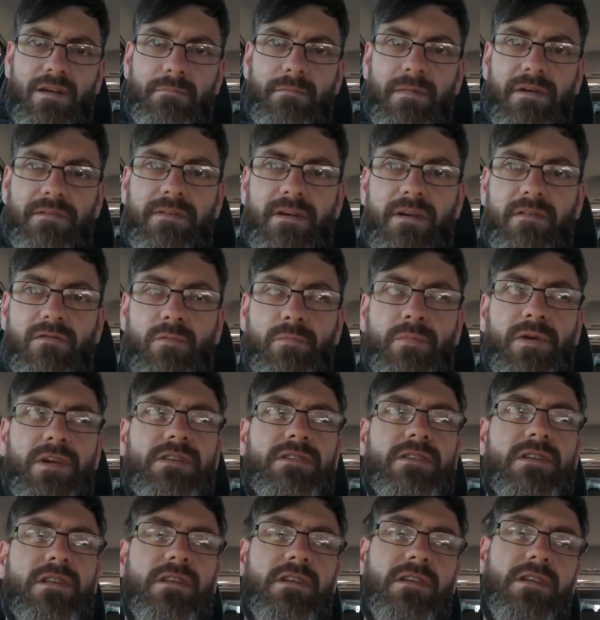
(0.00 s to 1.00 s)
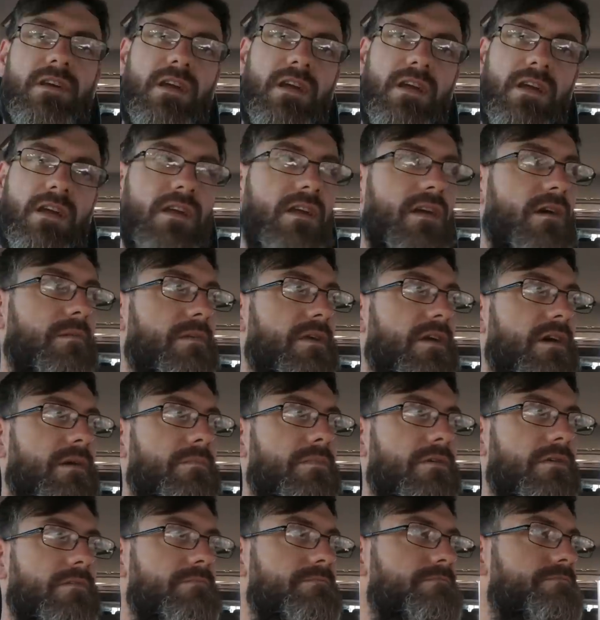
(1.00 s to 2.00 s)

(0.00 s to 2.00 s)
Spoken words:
My favourite piece of the day coming up.